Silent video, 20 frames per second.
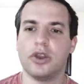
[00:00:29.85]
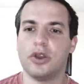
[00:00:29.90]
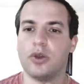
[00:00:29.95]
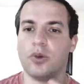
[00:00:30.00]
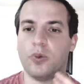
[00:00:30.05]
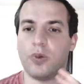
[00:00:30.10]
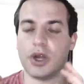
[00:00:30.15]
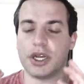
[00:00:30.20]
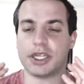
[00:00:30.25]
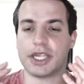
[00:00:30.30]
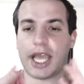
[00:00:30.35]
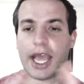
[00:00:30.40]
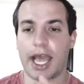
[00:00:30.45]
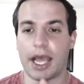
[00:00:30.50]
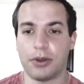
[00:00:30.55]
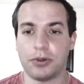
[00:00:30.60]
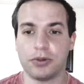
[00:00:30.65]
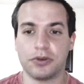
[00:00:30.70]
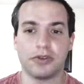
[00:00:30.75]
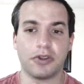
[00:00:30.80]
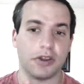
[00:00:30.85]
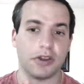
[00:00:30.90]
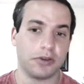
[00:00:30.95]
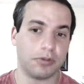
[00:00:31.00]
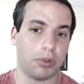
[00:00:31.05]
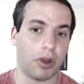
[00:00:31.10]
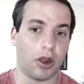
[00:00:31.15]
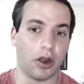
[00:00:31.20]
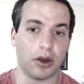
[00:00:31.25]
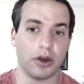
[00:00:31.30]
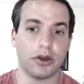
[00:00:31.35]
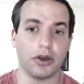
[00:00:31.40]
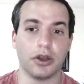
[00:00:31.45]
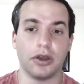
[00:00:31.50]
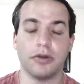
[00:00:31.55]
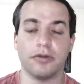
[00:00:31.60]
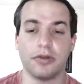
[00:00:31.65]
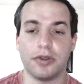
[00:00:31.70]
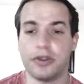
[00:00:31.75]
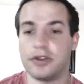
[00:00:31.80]
what counts as part
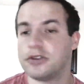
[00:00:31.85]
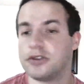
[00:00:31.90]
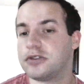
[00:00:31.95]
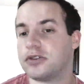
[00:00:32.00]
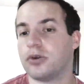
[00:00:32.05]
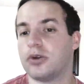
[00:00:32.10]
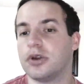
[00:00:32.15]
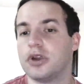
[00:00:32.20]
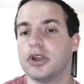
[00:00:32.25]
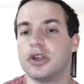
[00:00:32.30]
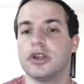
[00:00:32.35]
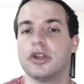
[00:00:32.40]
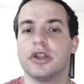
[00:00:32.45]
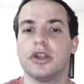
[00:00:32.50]
of the story.